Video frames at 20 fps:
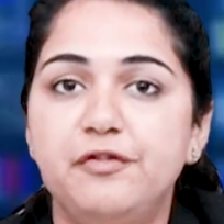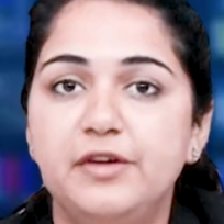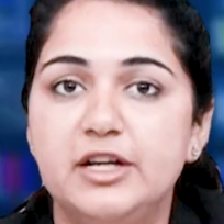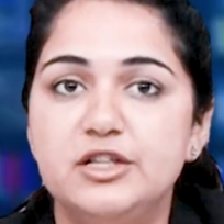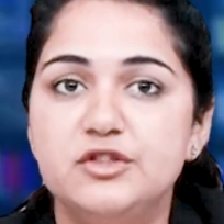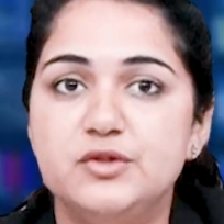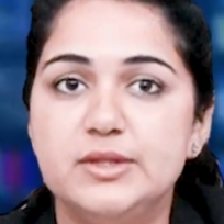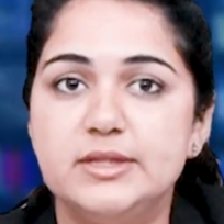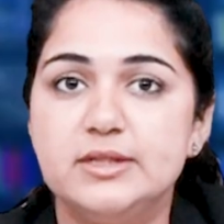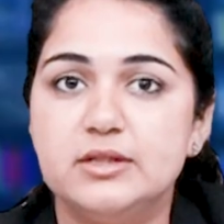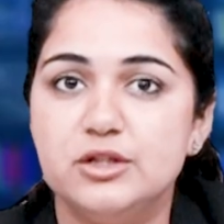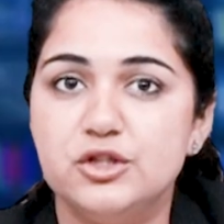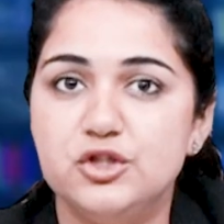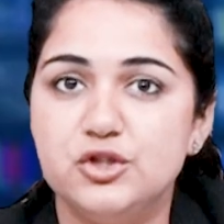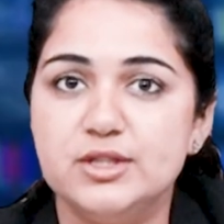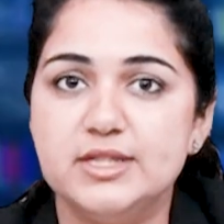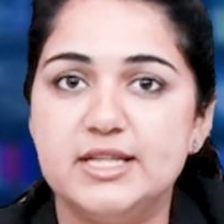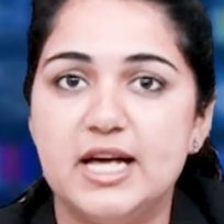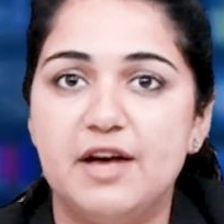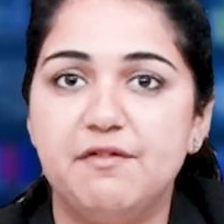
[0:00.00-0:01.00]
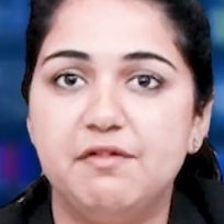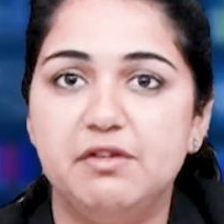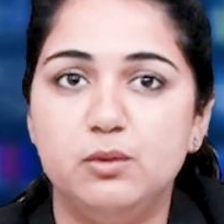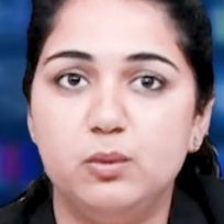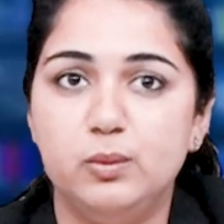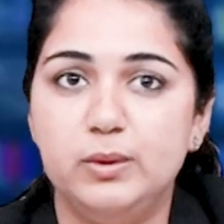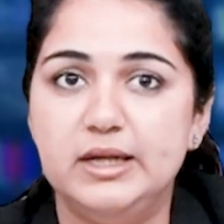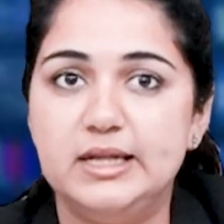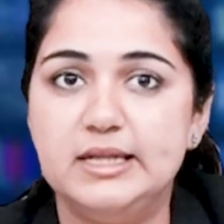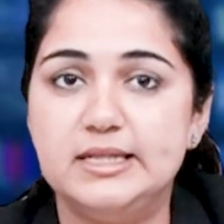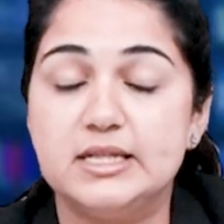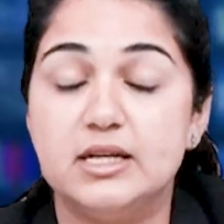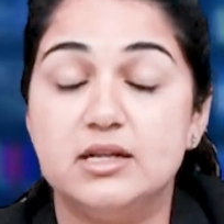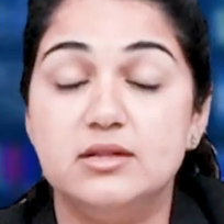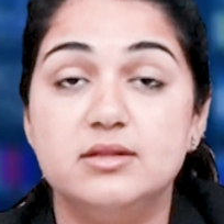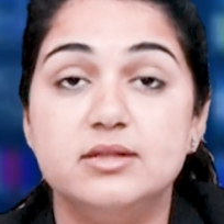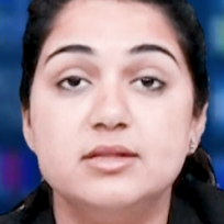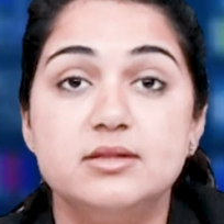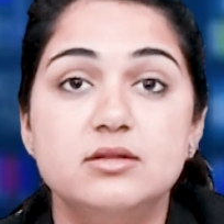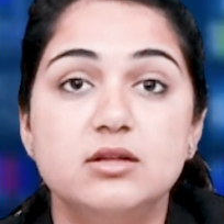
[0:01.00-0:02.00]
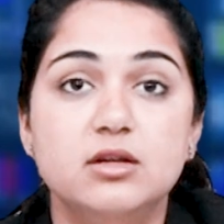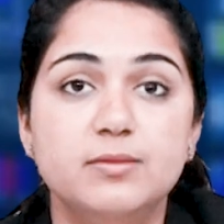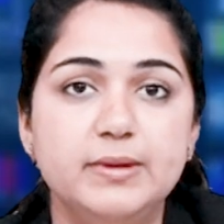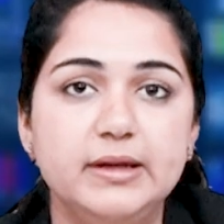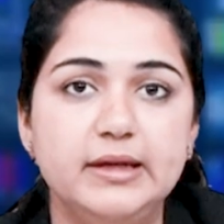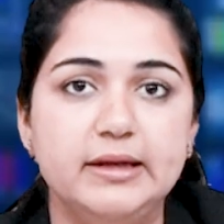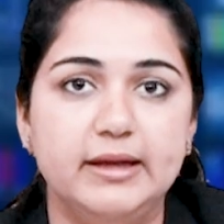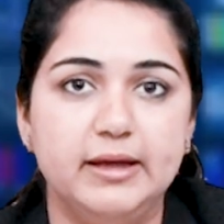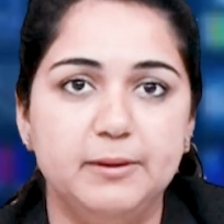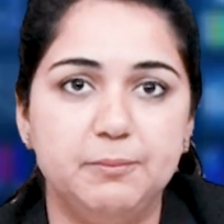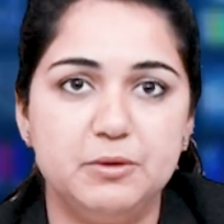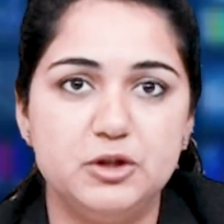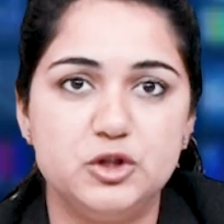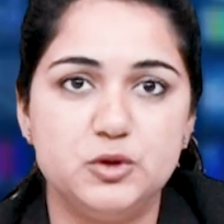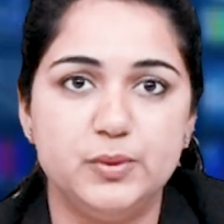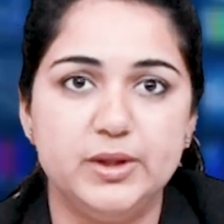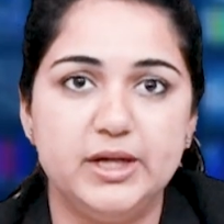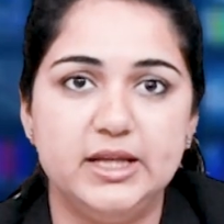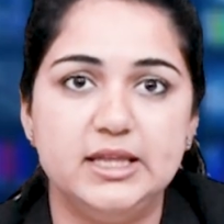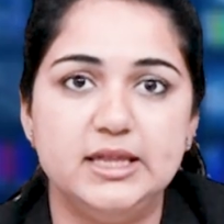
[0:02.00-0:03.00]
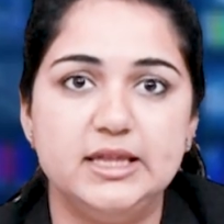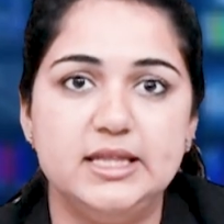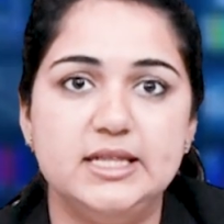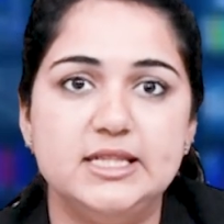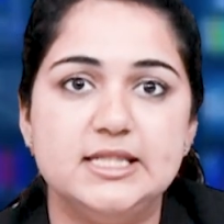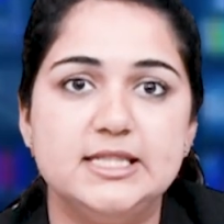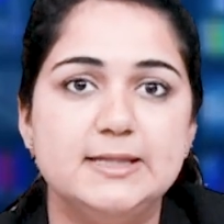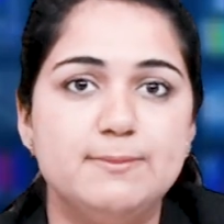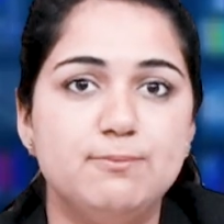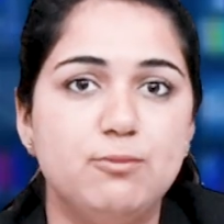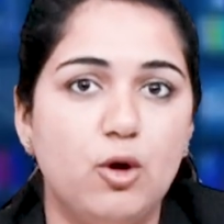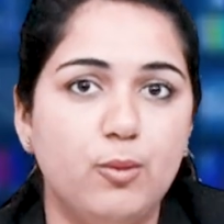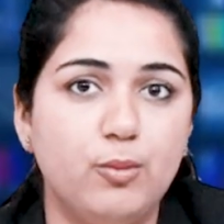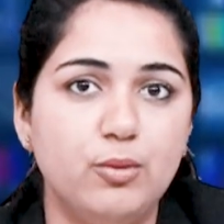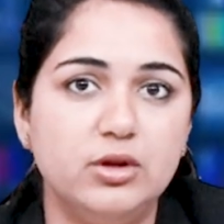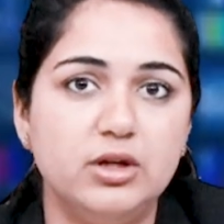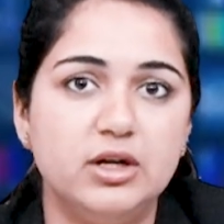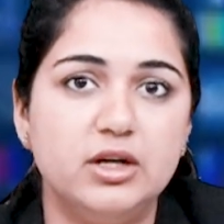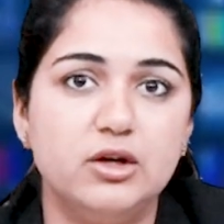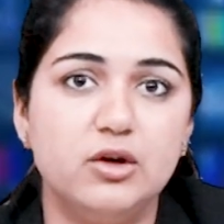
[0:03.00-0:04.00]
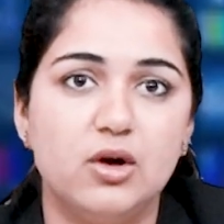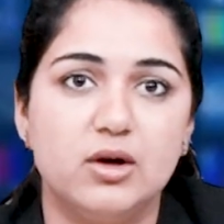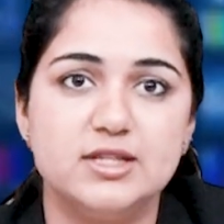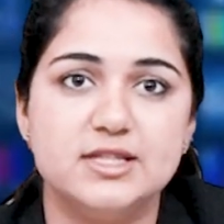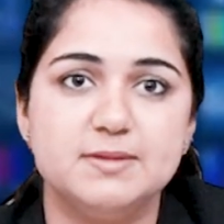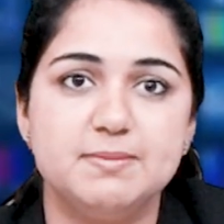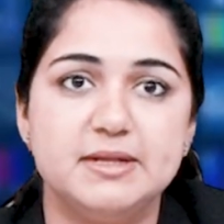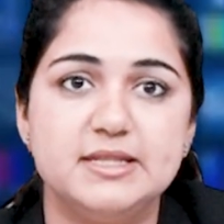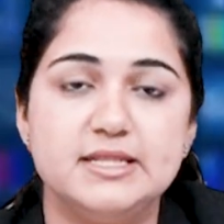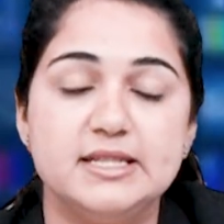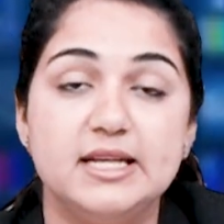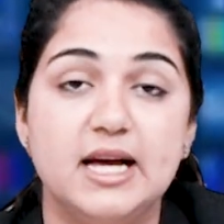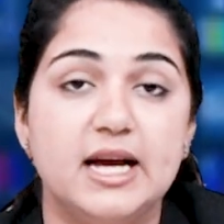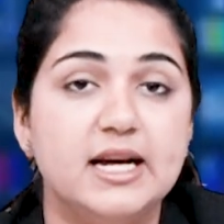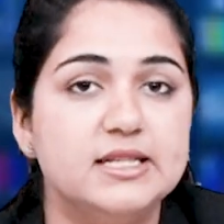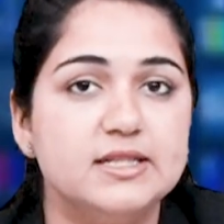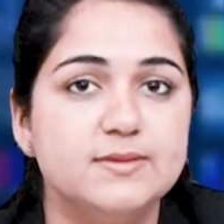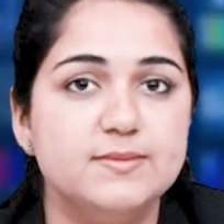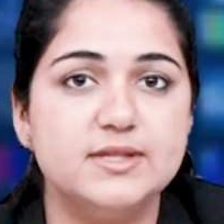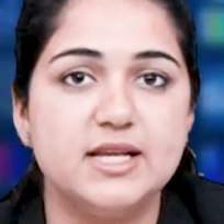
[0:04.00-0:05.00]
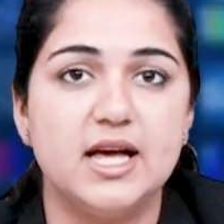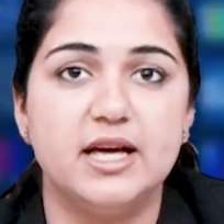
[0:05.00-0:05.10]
French researchers have unveiled a disturbing link between these popular cosmetic items